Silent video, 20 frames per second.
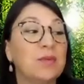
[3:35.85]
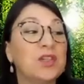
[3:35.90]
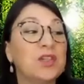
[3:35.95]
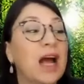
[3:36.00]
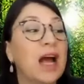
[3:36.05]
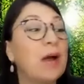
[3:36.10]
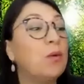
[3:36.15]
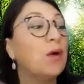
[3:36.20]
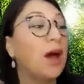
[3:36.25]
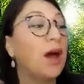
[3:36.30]
which
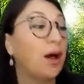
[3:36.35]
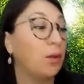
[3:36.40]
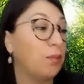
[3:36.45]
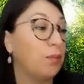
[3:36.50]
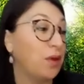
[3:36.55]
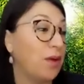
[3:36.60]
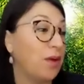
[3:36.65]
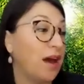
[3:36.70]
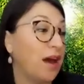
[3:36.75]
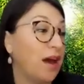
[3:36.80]
I will
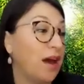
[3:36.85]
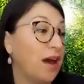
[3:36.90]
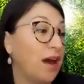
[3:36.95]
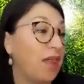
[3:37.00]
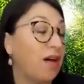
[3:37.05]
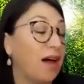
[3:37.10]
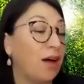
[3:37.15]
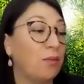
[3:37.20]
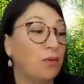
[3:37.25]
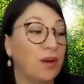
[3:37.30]
help you with.
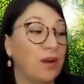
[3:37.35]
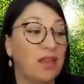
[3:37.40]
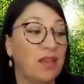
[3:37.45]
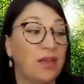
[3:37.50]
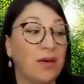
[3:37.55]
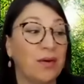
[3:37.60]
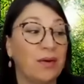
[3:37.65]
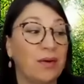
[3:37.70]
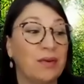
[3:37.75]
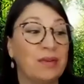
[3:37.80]
I'll help
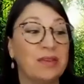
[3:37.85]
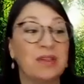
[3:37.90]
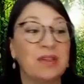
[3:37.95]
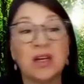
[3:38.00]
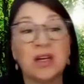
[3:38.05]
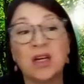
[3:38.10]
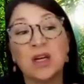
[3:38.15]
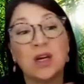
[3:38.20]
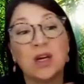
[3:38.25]
read those